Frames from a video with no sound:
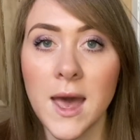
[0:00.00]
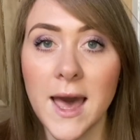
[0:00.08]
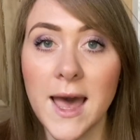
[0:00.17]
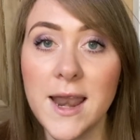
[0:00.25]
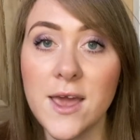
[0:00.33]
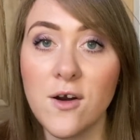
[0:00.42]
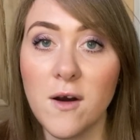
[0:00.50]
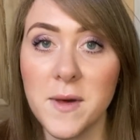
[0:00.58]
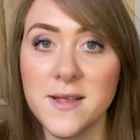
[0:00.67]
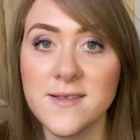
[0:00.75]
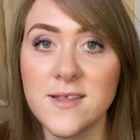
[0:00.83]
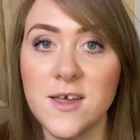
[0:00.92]
Any
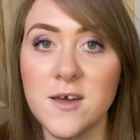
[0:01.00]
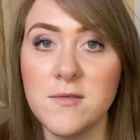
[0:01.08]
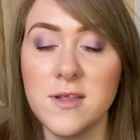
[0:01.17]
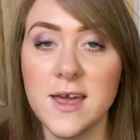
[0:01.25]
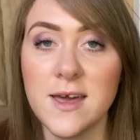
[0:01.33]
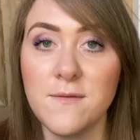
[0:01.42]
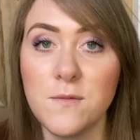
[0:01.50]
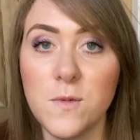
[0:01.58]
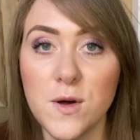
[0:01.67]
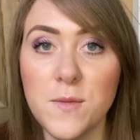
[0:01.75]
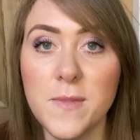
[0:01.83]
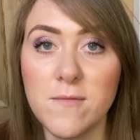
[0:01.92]
comments that you leave
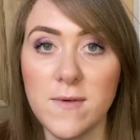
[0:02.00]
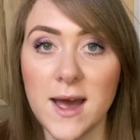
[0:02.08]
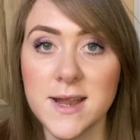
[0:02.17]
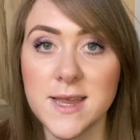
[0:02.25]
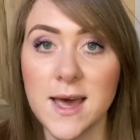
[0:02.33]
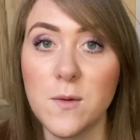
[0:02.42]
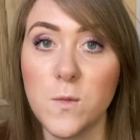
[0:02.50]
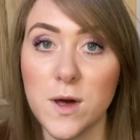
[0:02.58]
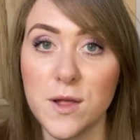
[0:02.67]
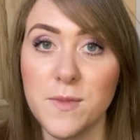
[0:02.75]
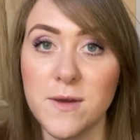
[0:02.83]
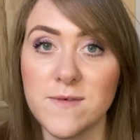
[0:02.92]
will be read and
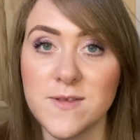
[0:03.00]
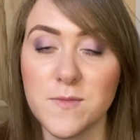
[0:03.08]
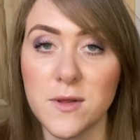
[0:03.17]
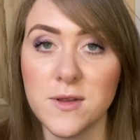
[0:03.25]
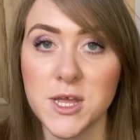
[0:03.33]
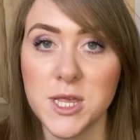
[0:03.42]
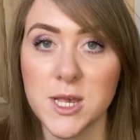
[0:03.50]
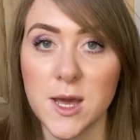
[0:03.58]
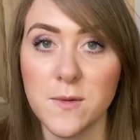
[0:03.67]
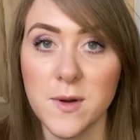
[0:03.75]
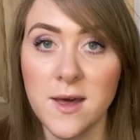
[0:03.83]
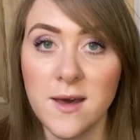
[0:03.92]
will be responded to,